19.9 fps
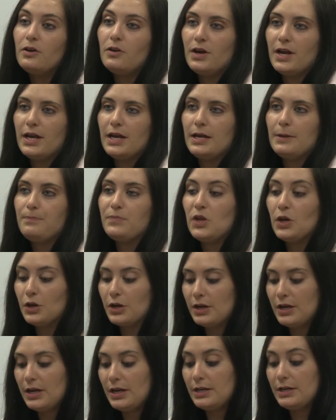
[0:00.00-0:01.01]
and you're going
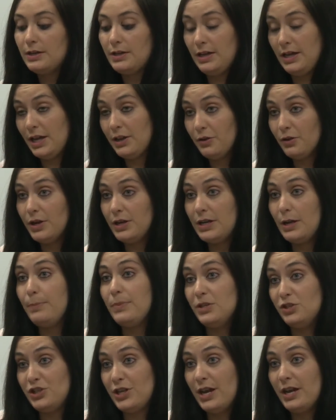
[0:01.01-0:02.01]
to either end up in
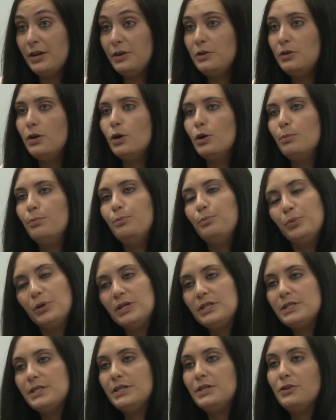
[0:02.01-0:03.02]
jail or
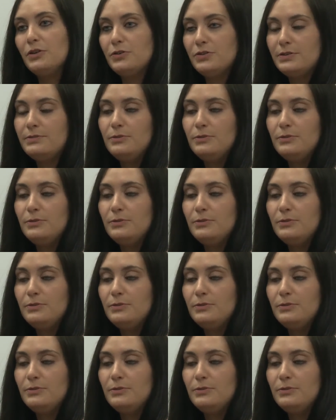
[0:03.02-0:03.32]
prison or,